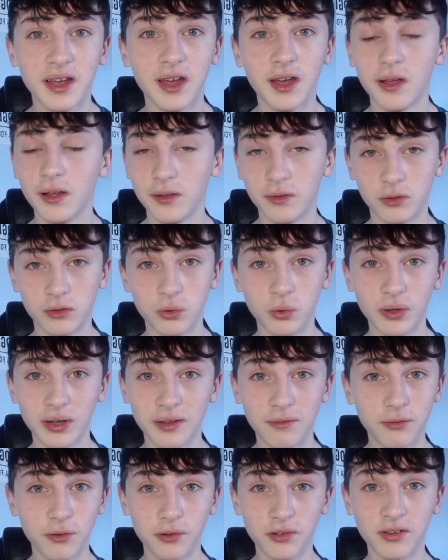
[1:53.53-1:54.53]

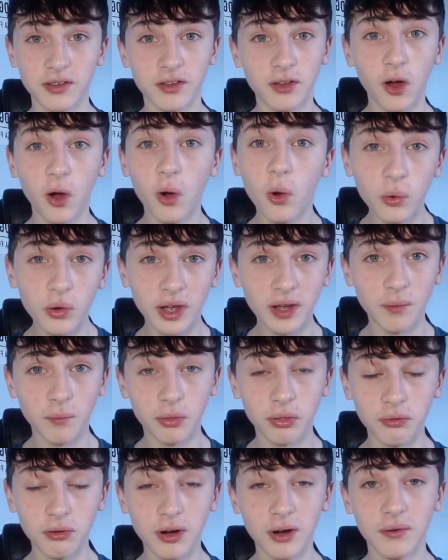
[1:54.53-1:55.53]
24/7. The whole game
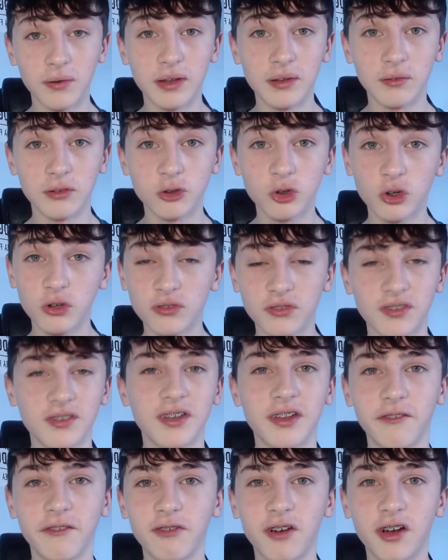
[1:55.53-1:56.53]
throughout, he was constantly
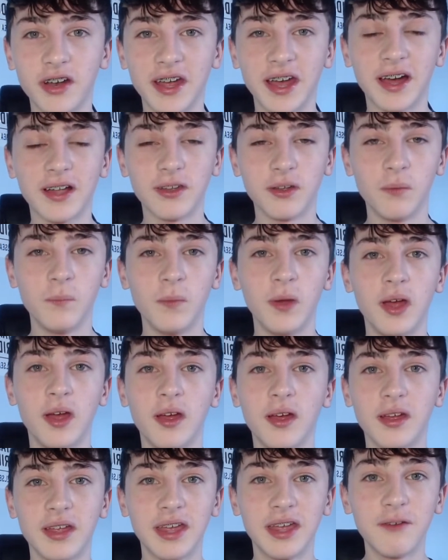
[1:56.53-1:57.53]
running at them,
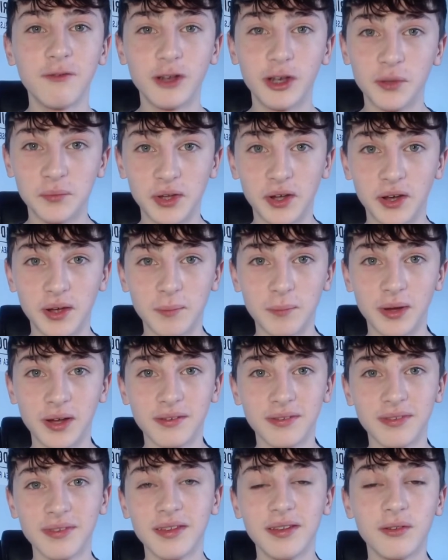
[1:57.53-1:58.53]
giving them nightmares.
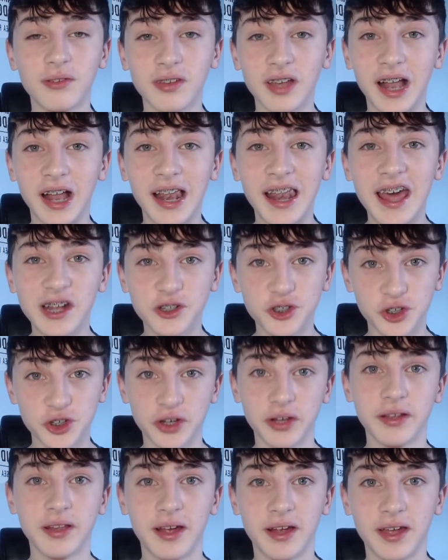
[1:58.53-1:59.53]
He was electric
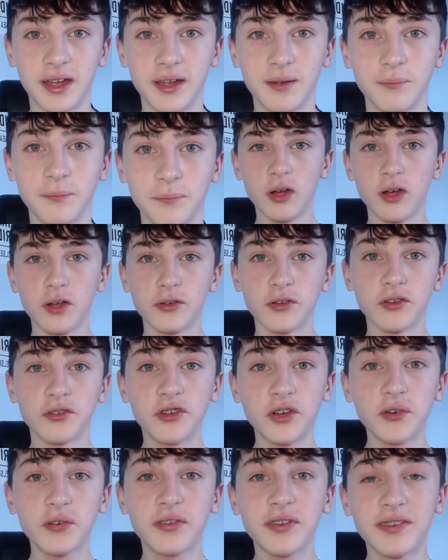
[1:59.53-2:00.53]
that game. So
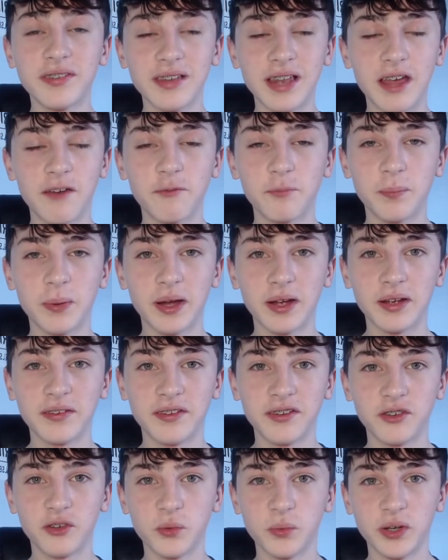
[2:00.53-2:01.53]
Chelsea's left back
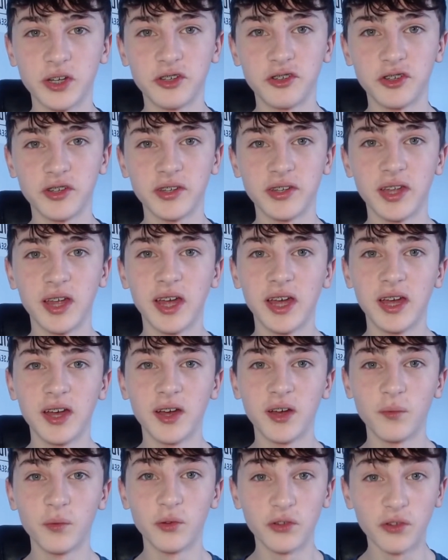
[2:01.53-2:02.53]
situation was not